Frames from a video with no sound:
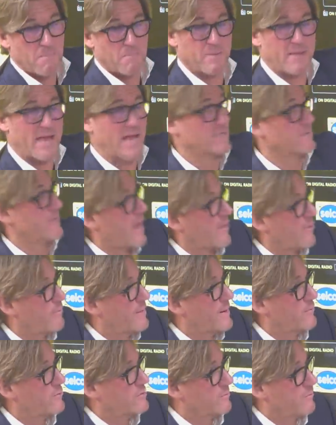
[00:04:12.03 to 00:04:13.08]
But that's other
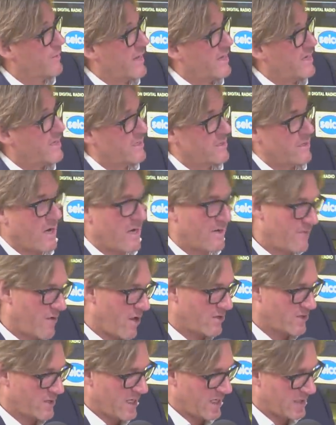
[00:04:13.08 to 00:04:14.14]
people's opinion, and I
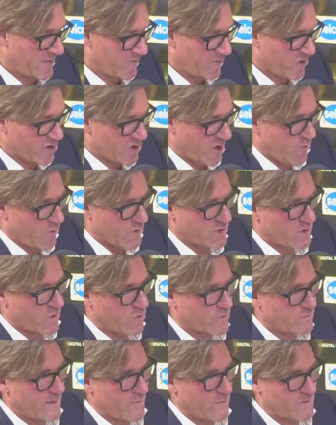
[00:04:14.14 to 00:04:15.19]
advance it in a different show, which
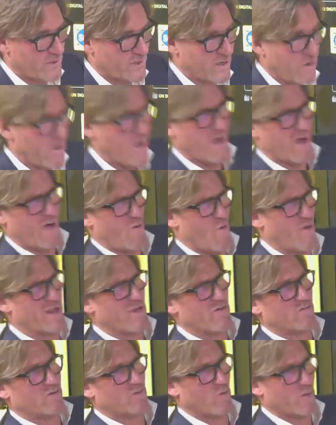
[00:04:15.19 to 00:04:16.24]
caused people to go, what are
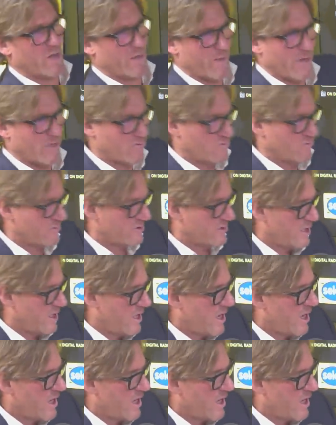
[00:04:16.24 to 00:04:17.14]
you talking about, Jordan?